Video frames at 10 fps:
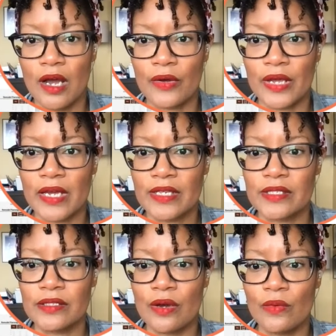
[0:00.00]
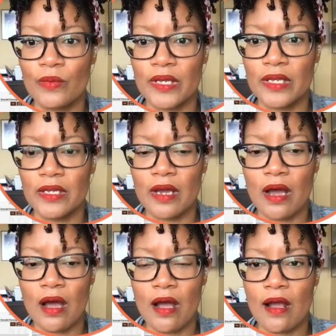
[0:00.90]
Okay, so we
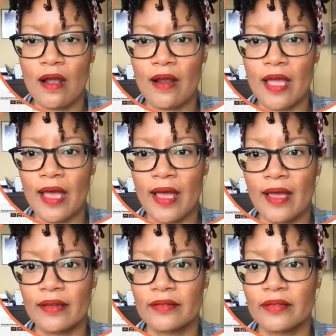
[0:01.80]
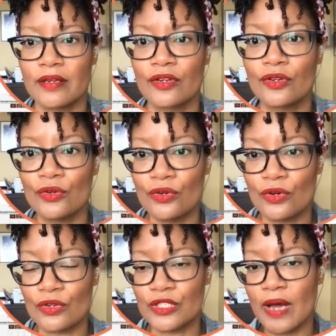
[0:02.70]
are at
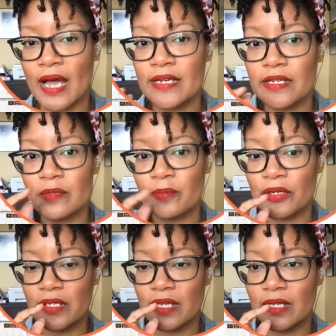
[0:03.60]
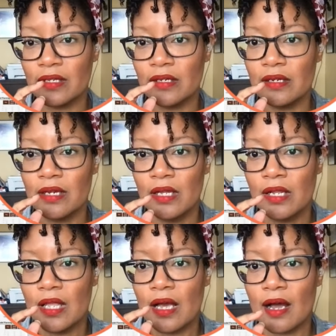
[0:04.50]
Google. So I just put in
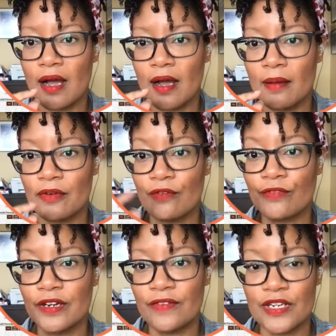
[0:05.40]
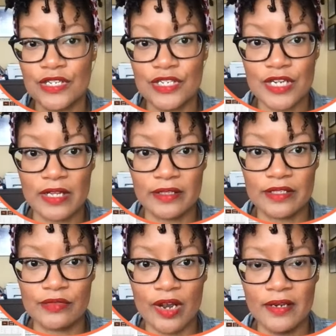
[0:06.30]
renovation
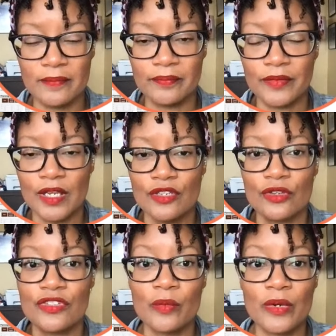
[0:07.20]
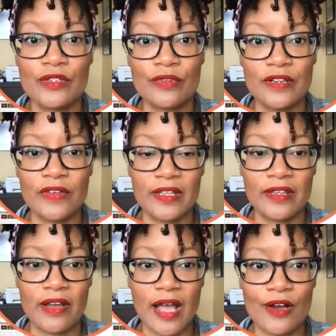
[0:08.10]
checklist, right? So if someone is
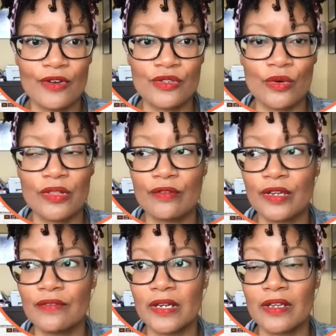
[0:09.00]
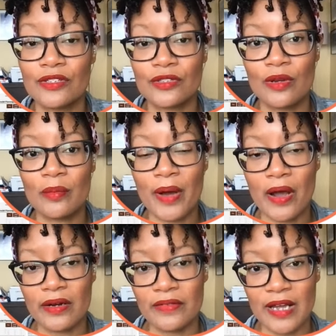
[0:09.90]
renovating their house or they're renovating a certain
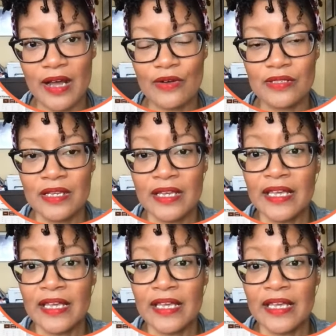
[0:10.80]
part of their house,